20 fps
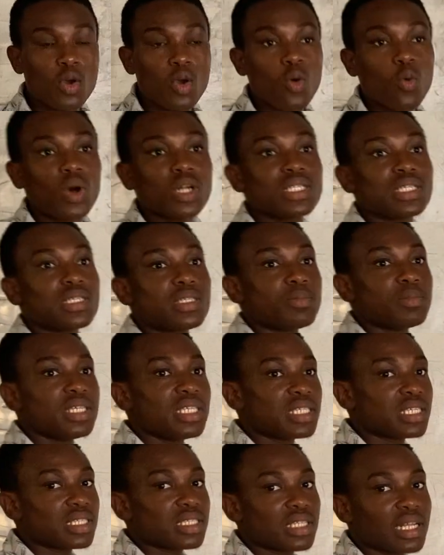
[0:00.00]
what it
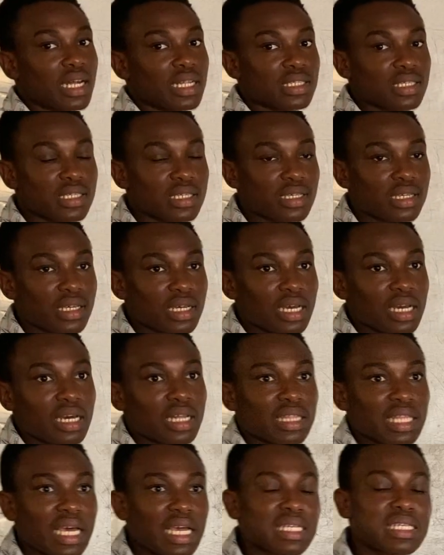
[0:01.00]
means is that
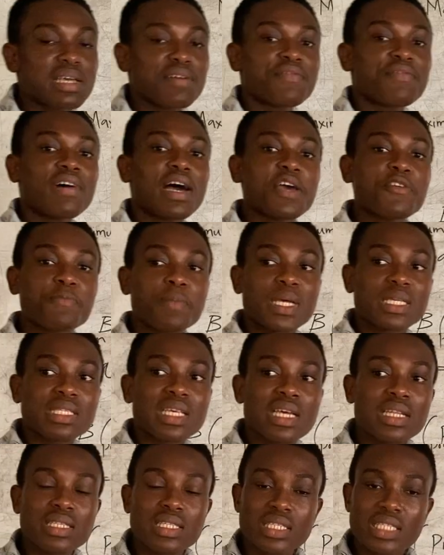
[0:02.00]
there is a
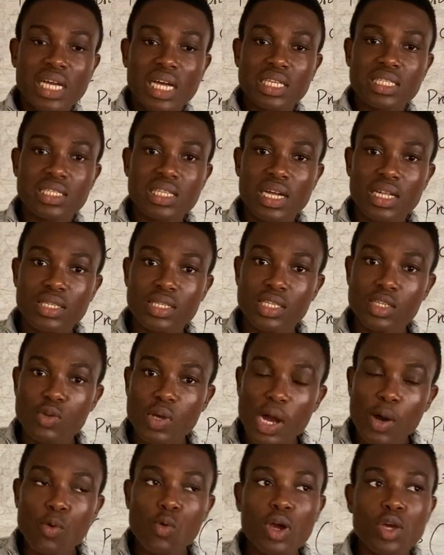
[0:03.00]
5% chance that you
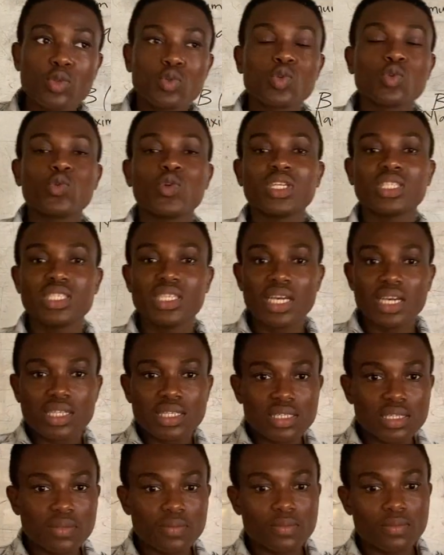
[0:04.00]
are going to
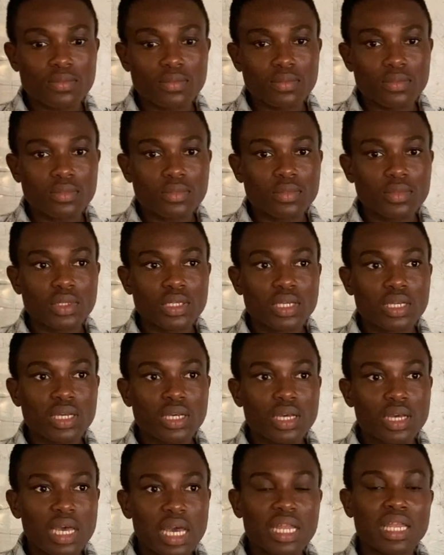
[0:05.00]
reject
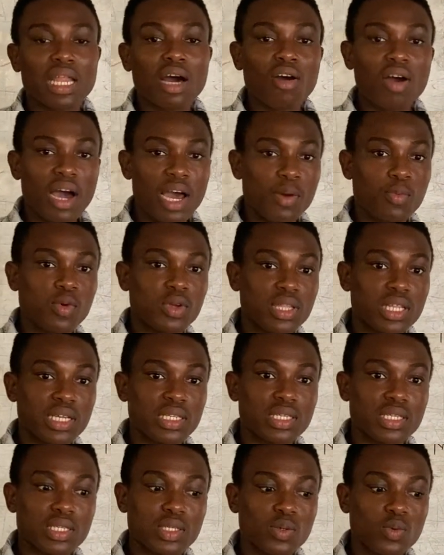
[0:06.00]
a null
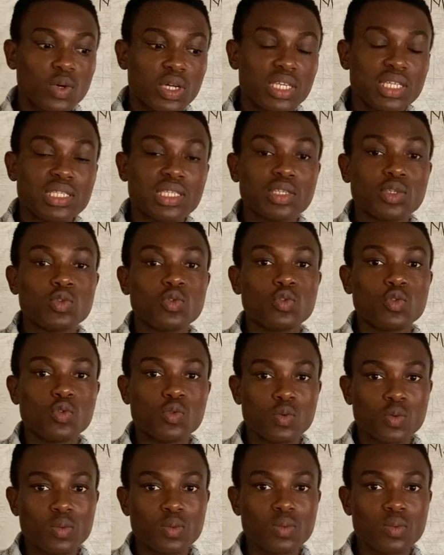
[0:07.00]
hypothesis when it is true.
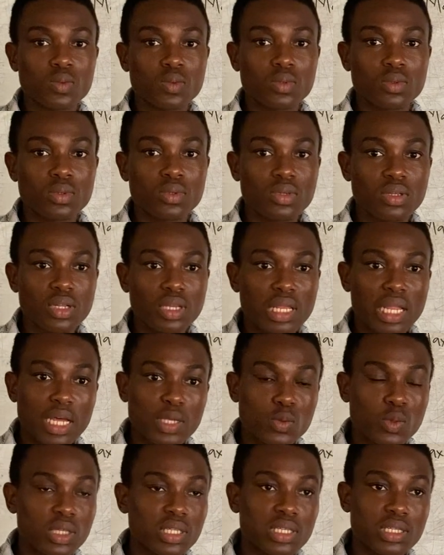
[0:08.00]

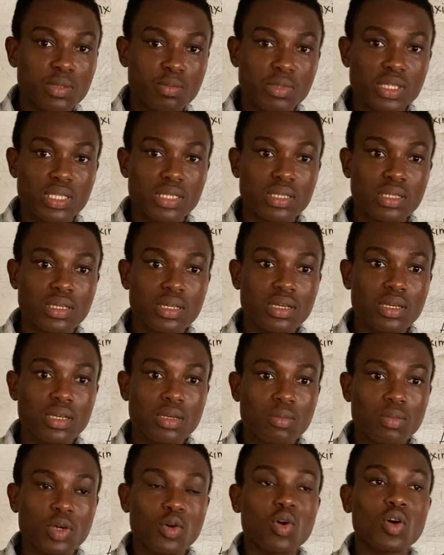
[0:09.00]
That's what it means,
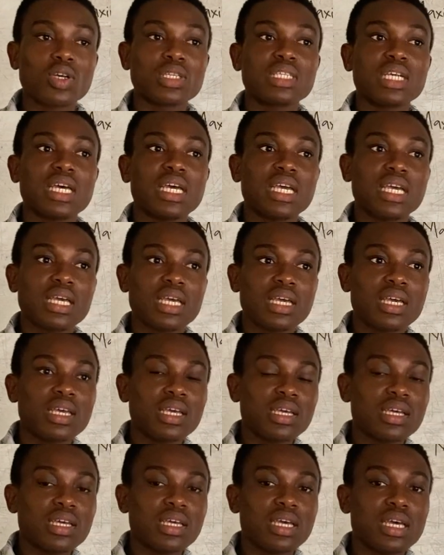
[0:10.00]
because the
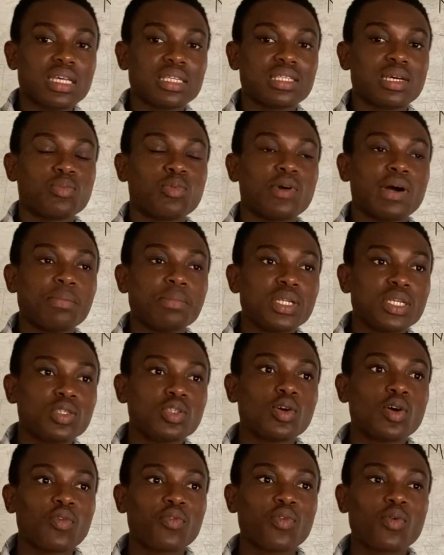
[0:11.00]
A is the
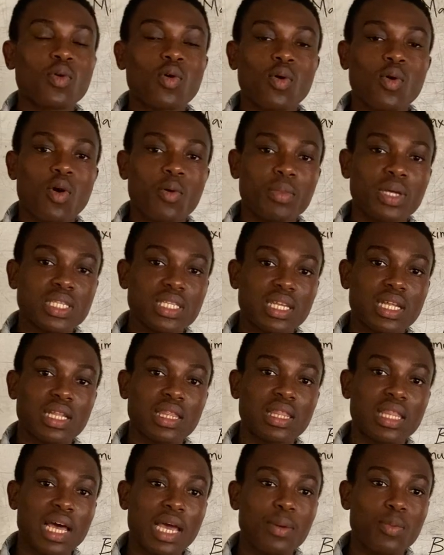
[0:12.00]
probability of committing a
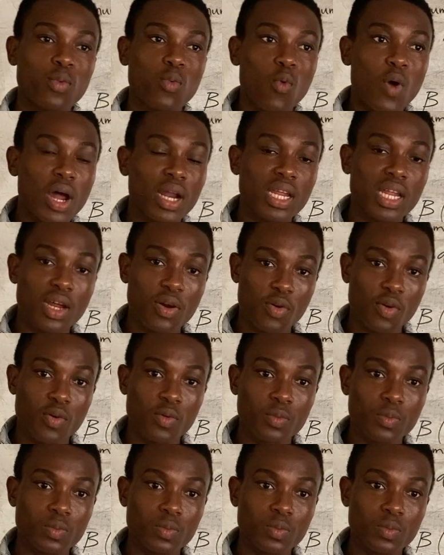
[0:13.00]
type 1 error,